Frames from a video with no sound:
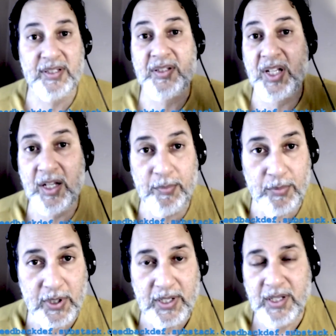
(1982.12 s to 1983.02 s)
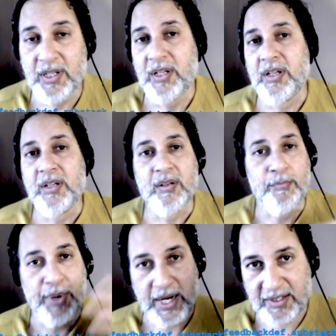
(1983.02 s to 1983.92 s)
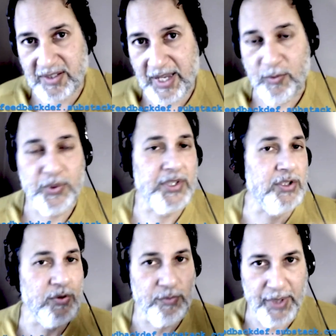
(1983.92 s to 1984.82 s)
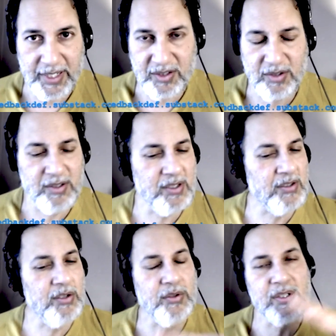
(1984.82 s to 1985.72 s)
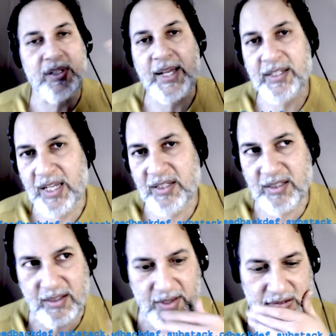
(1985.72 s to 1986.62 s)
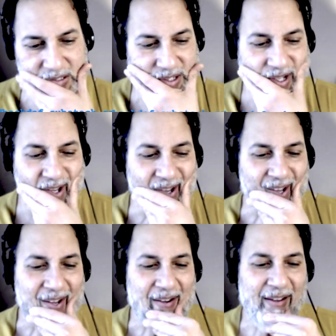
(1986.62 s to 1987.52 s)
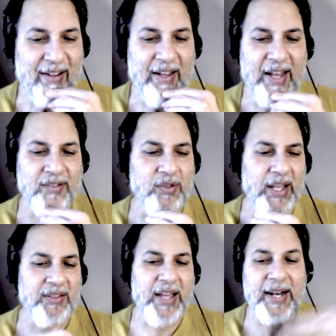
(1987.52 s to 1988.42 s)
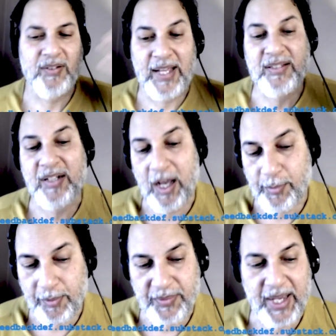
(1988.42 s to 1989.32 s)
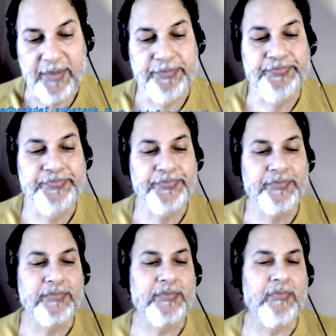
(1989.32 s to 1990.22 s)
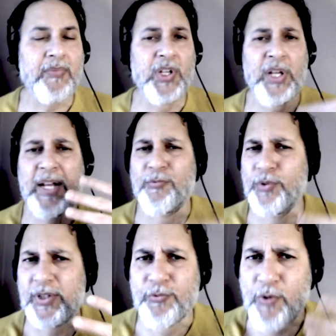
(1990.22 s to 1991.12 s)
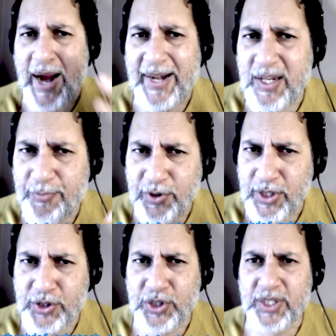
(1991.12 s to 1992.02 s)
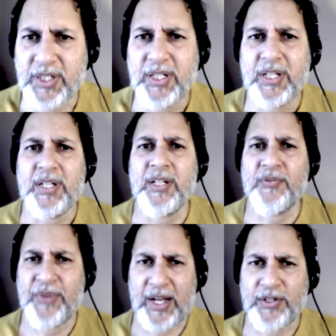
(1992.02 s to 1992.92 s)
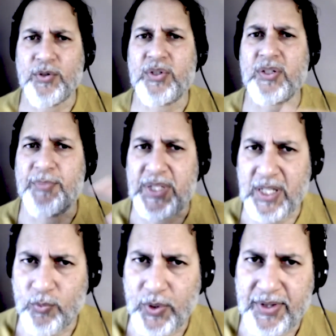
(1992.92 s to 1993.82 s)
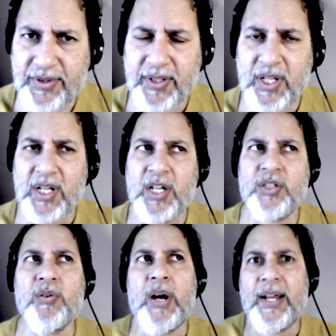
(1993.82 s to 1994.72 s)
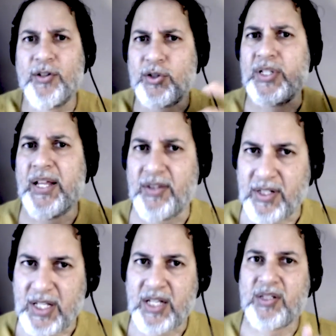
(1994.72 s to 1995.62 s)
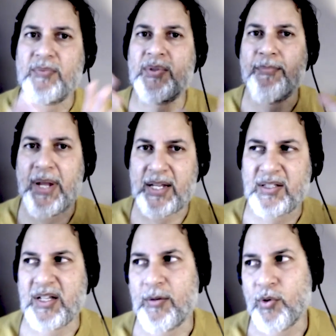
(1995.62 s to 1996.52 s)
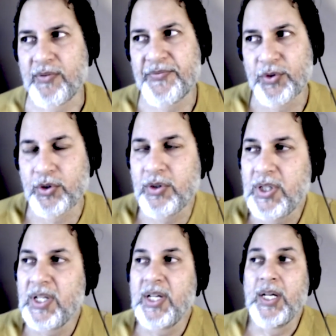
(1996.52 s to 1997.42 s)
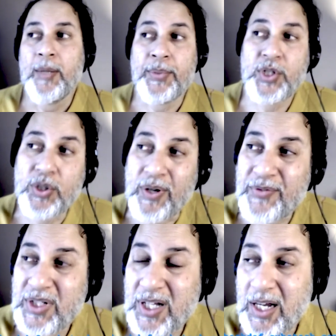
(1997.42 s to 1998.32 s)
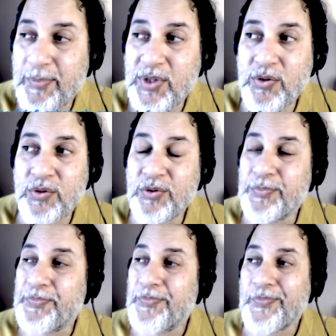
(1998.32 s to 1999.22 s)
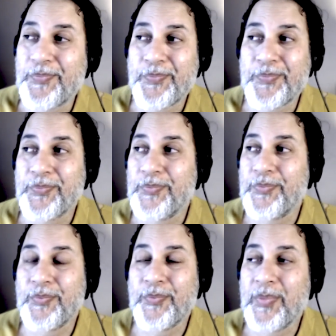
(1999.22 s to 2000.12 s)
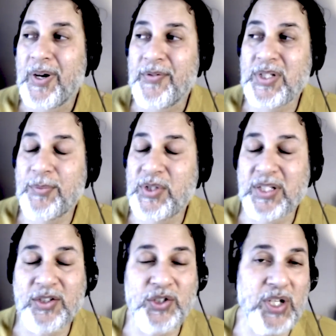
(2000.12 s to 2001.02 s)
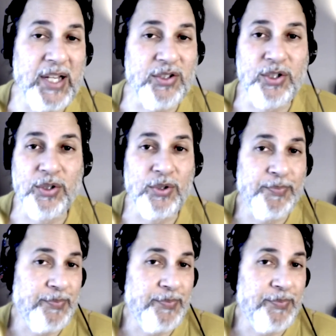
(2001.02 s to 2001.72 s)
Tim box set with the new mix. So there's a lot of cases of this, and that's an album that had really ratty production values to begin with. So I understand the need to make it sound more full. But every time you take this chance, you're